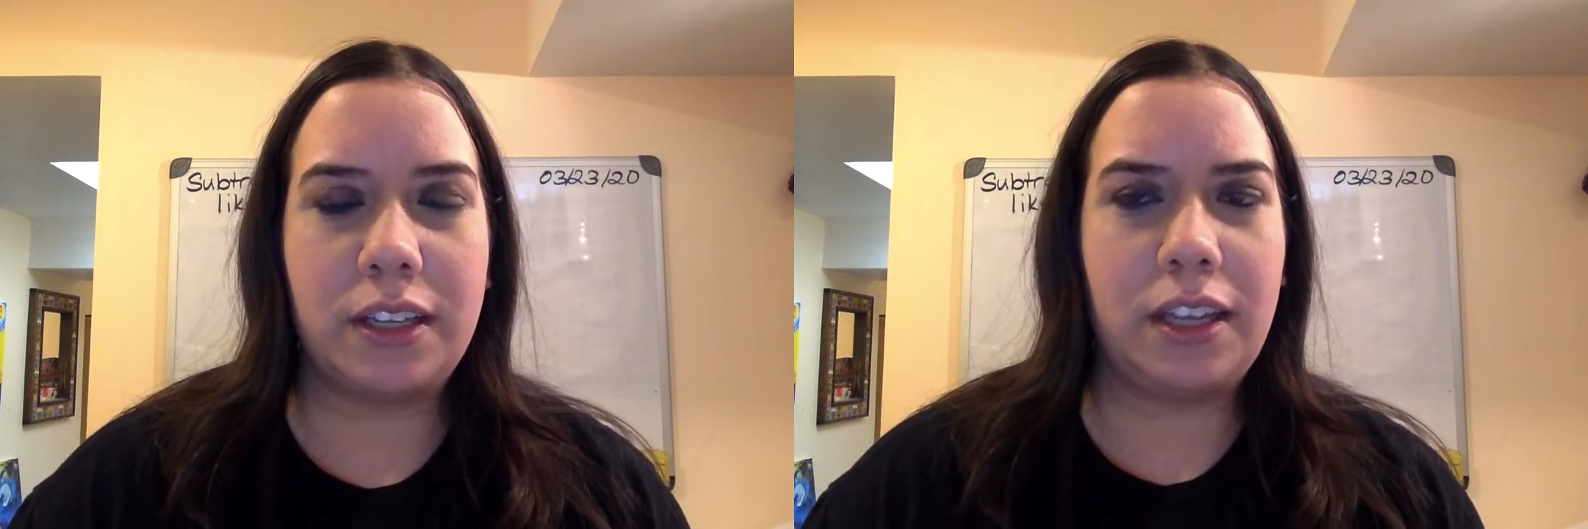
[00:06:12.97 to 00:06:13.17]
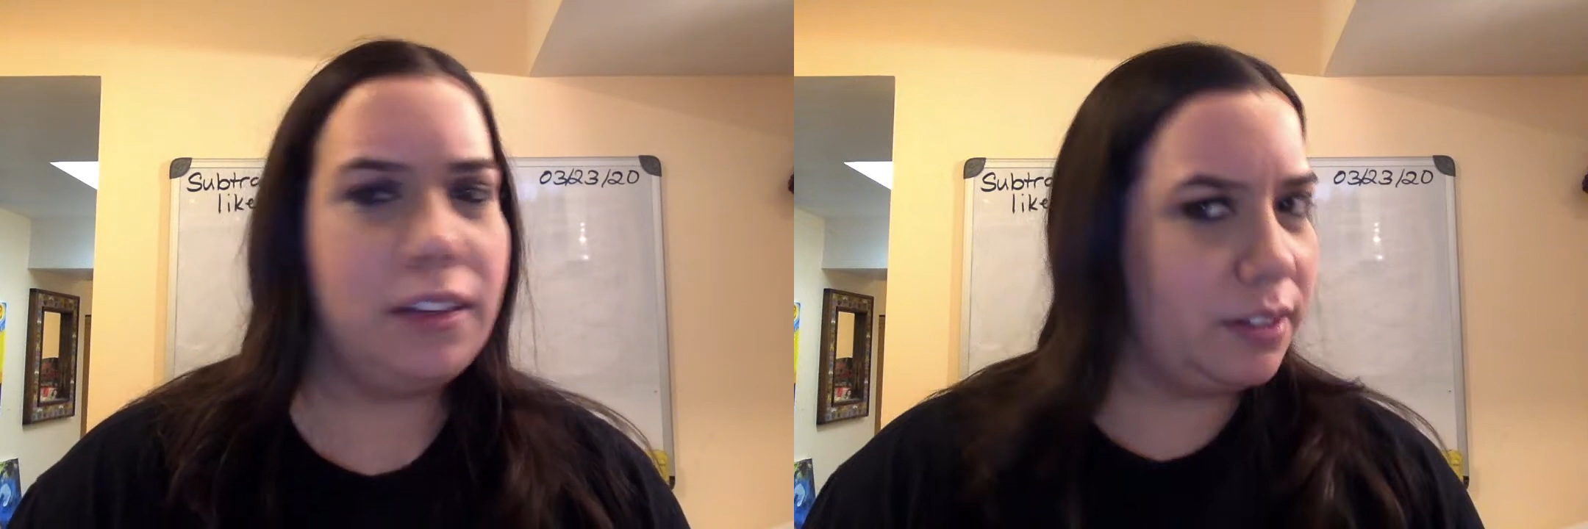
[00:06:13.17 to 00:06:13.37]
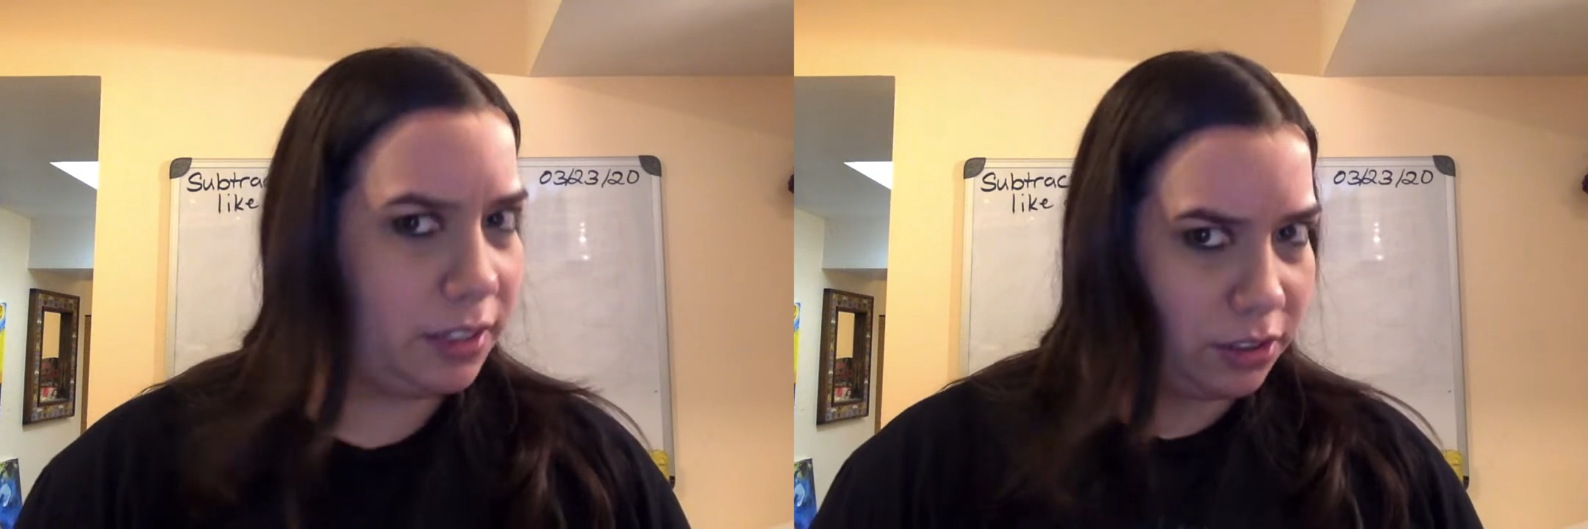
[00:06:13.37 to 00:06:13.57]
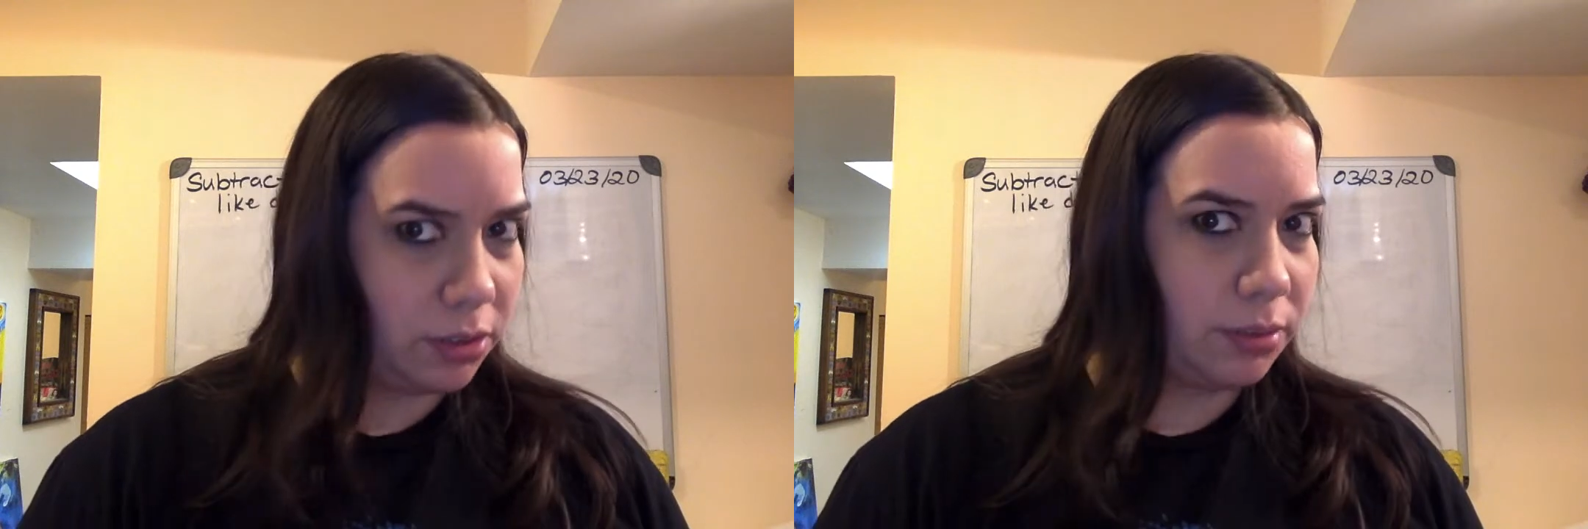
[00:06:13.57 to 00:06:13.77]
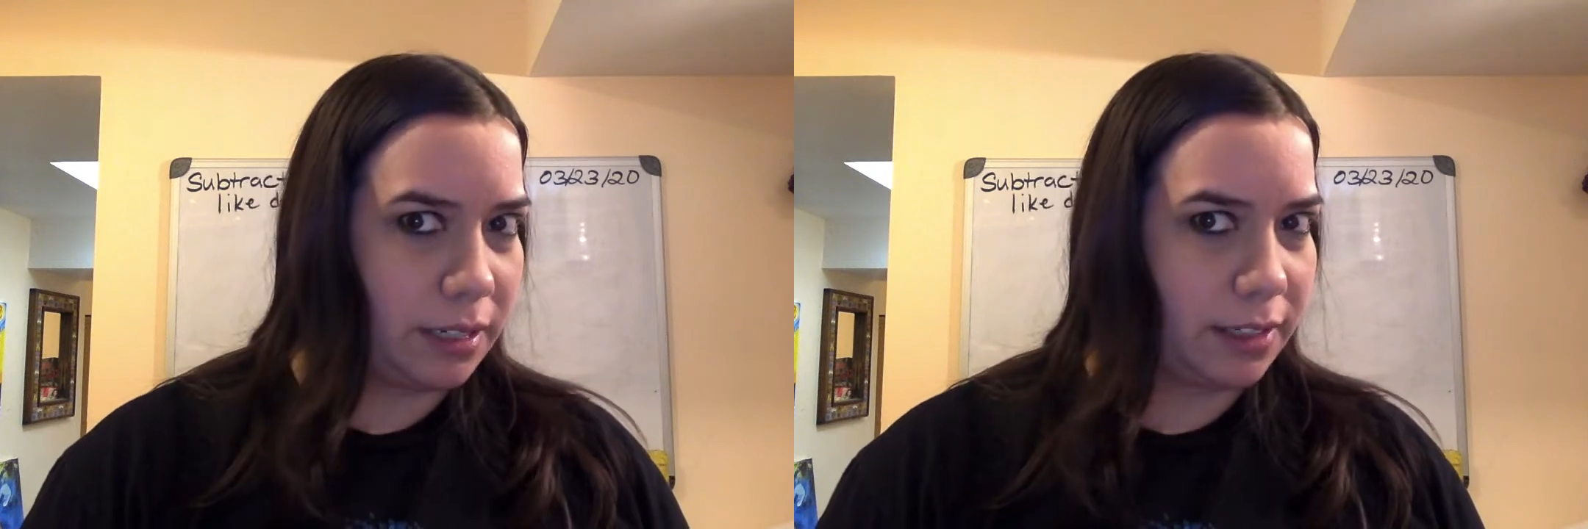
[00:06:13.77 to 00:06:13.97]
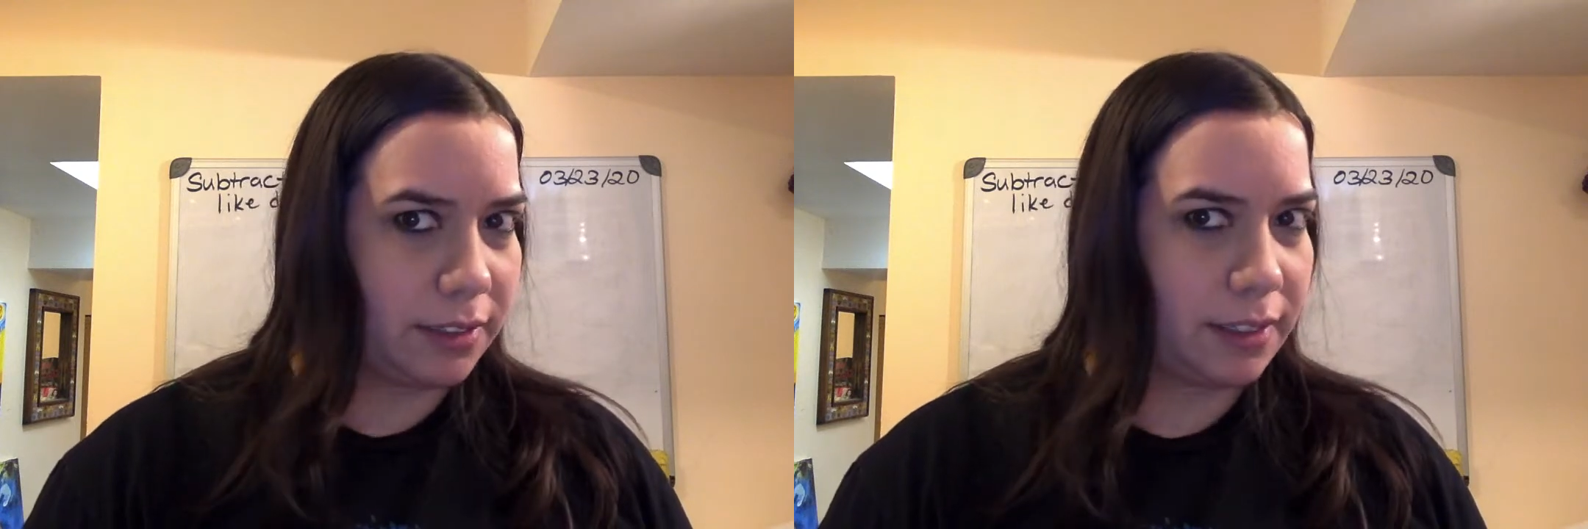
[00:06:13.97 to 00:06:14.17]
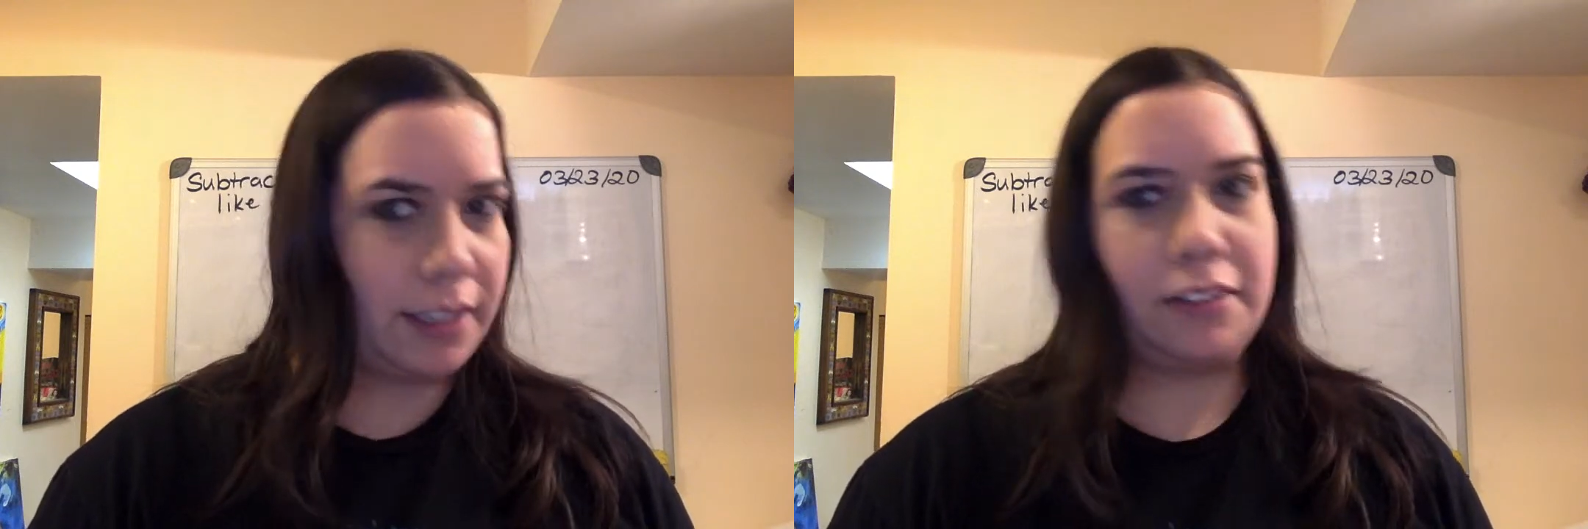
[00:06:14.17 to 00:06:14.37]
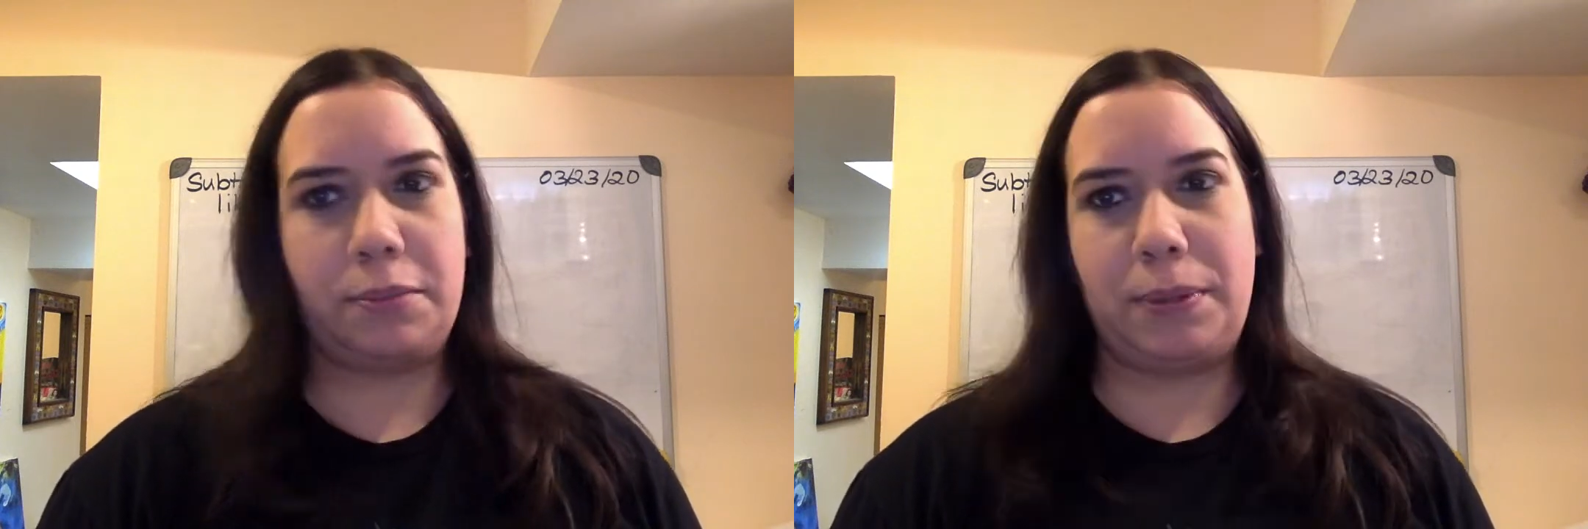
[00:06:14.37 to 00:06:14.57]
Is he correct?
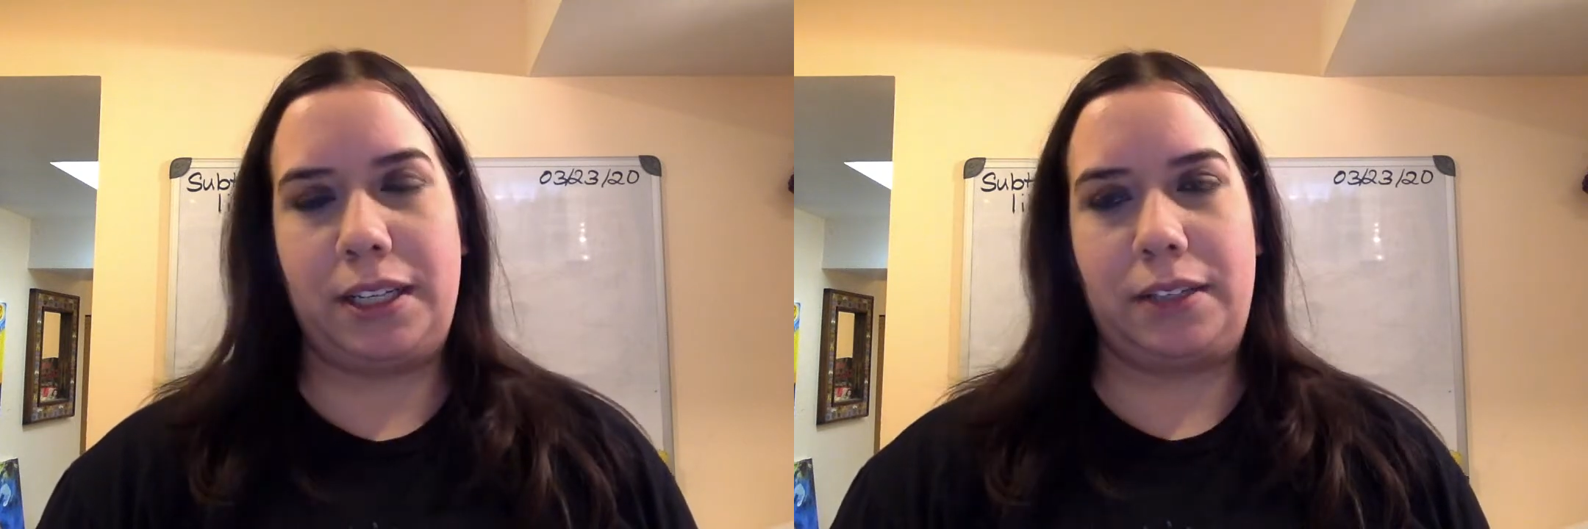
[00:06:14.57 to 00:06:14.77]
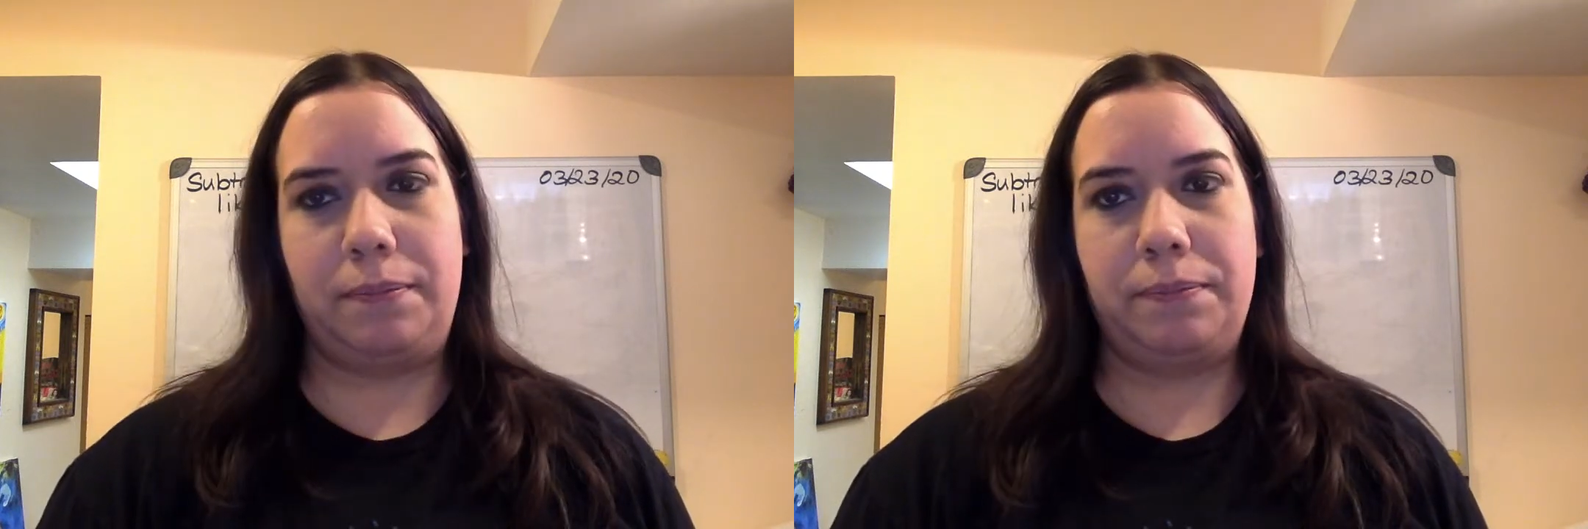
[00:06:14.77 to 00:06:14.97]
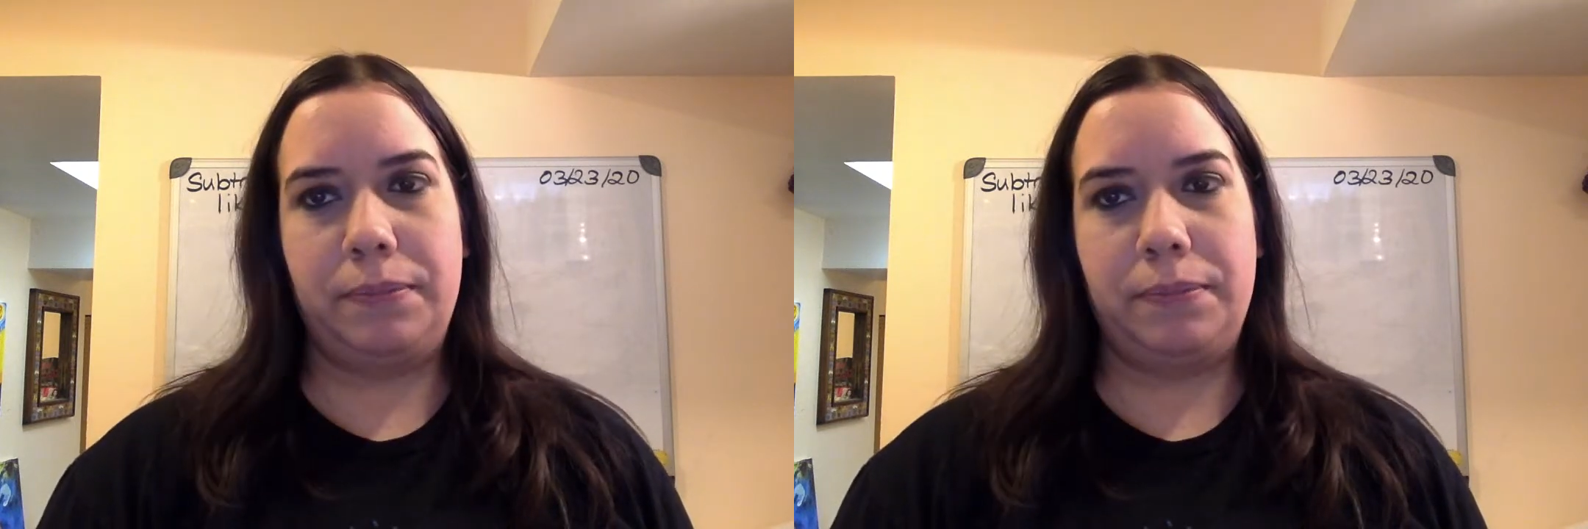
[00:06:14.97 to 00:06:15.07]
Explain.